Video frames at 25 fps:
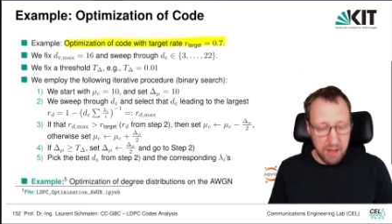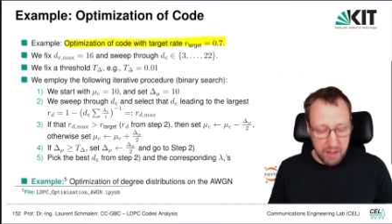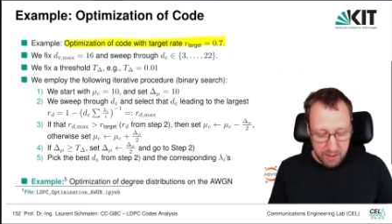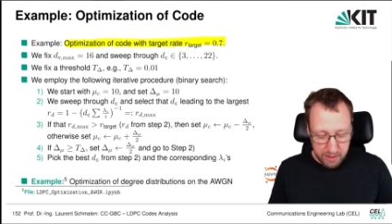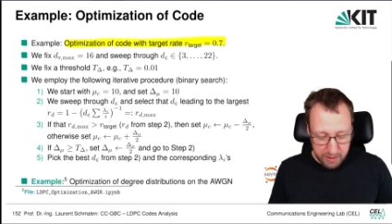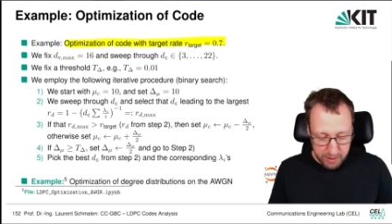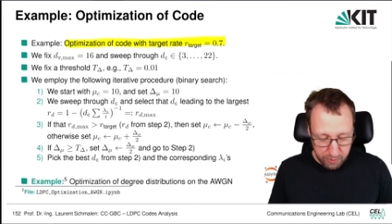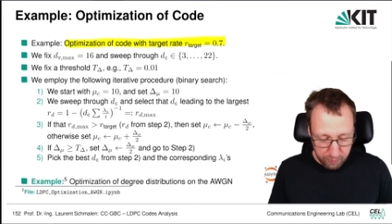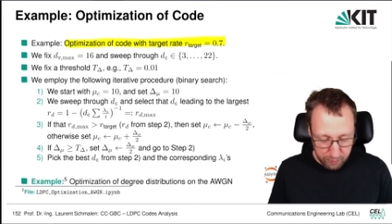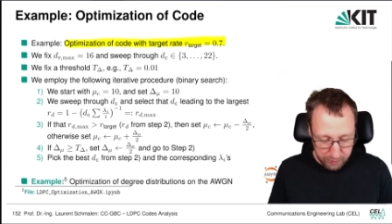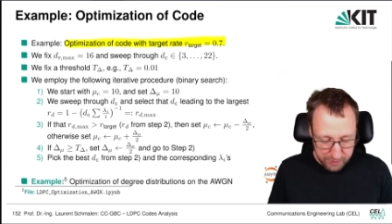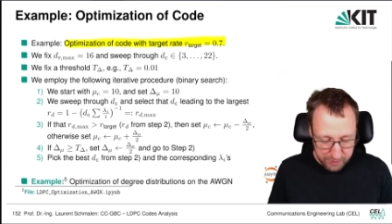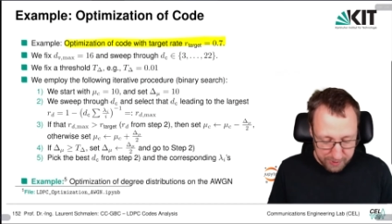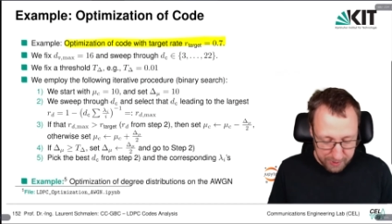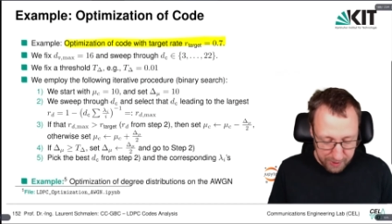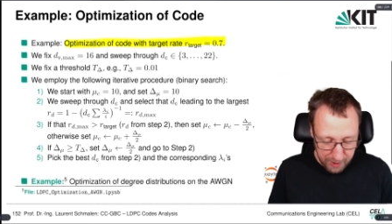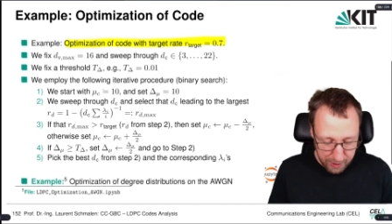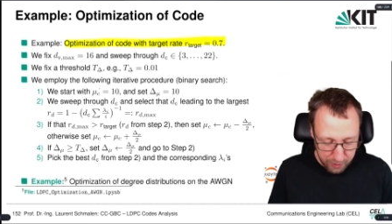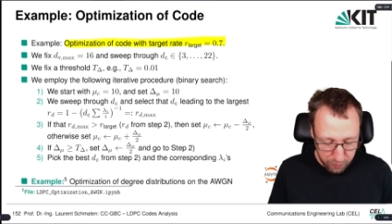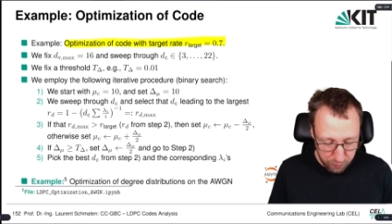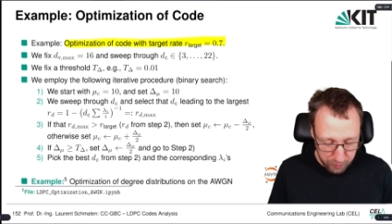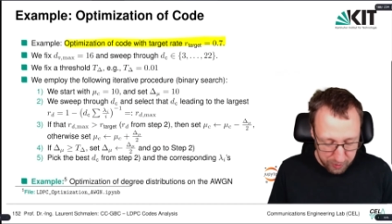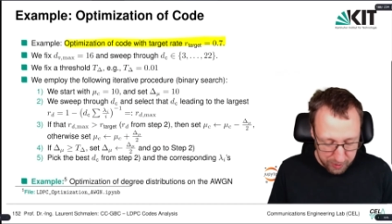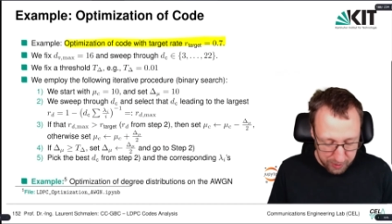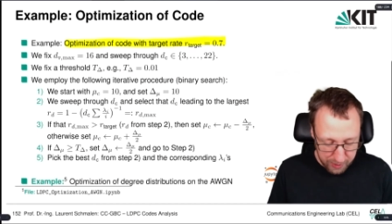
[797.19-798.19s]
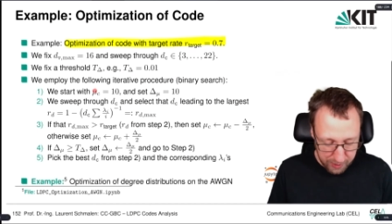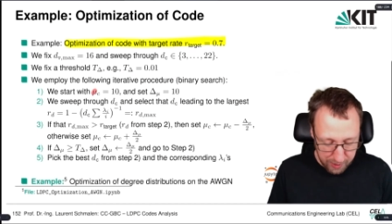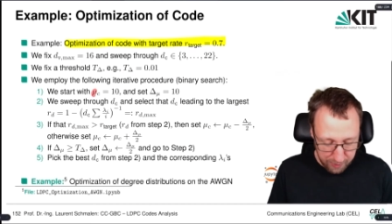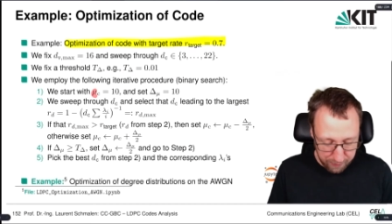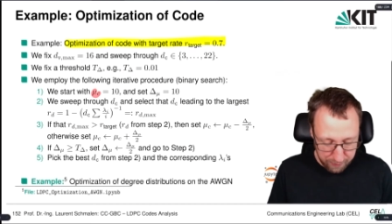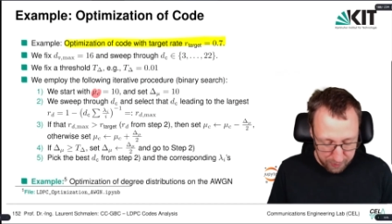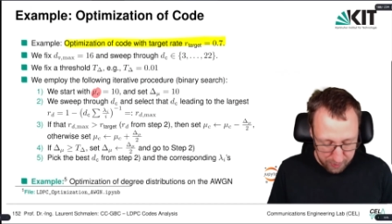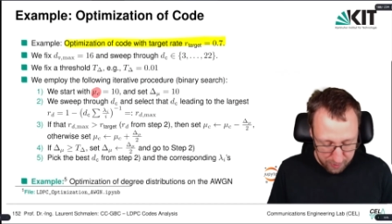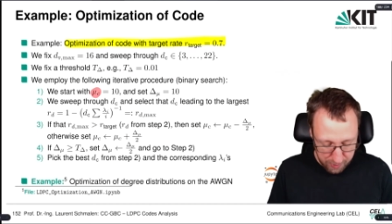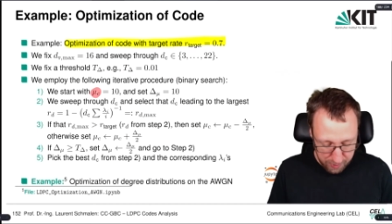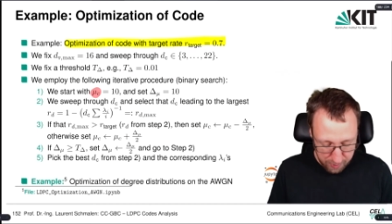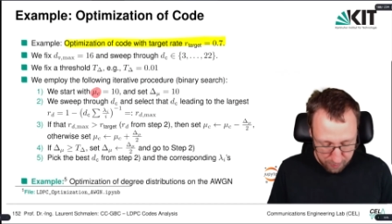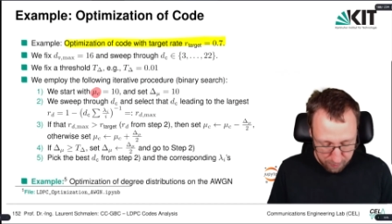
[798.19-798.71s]
So we start with a
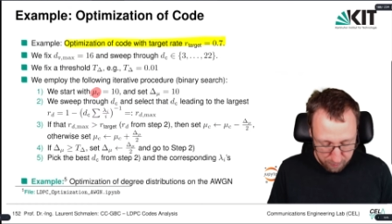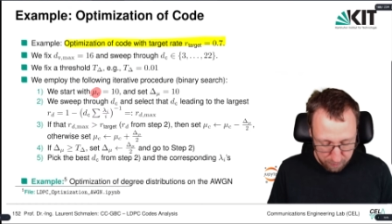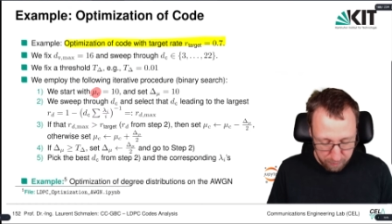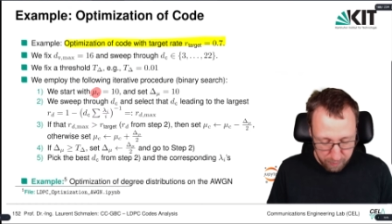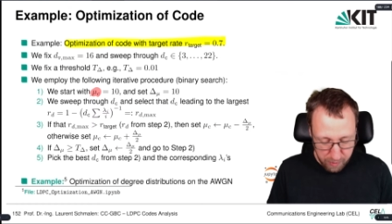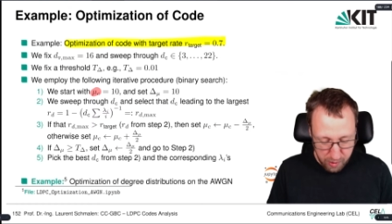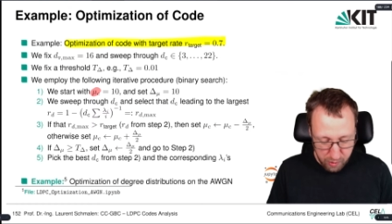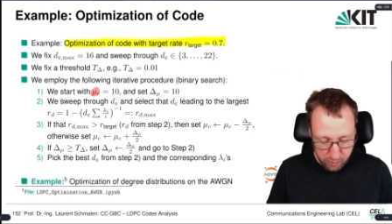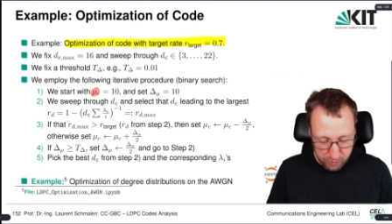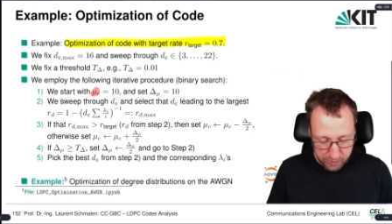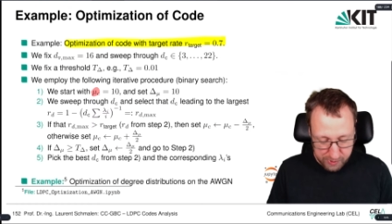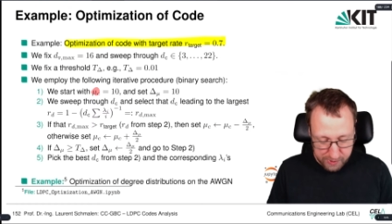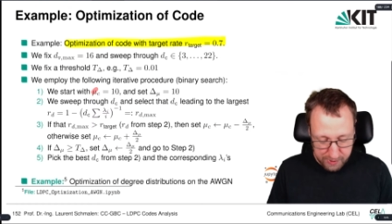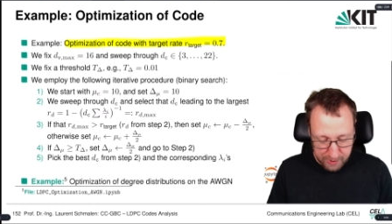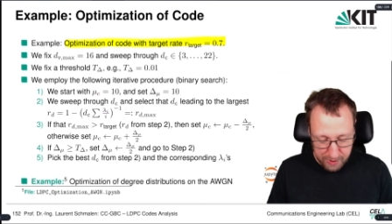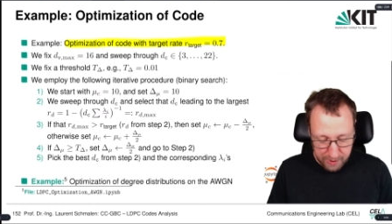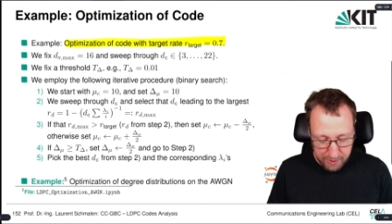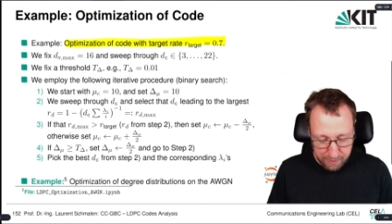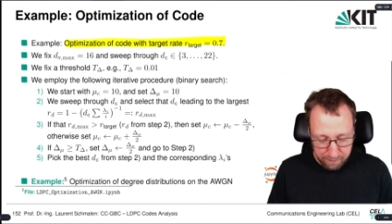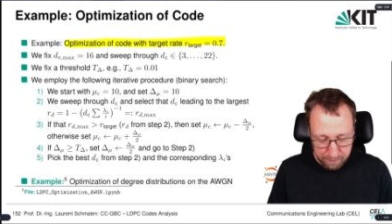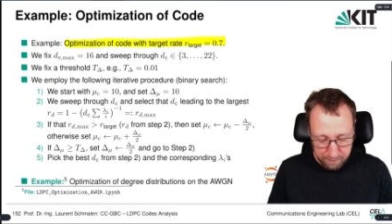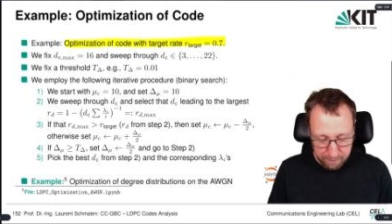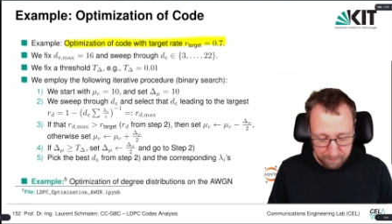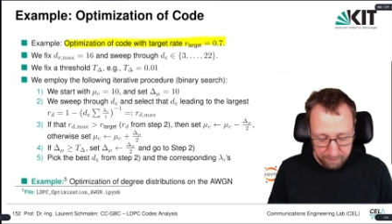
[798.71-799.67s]
given mu-c,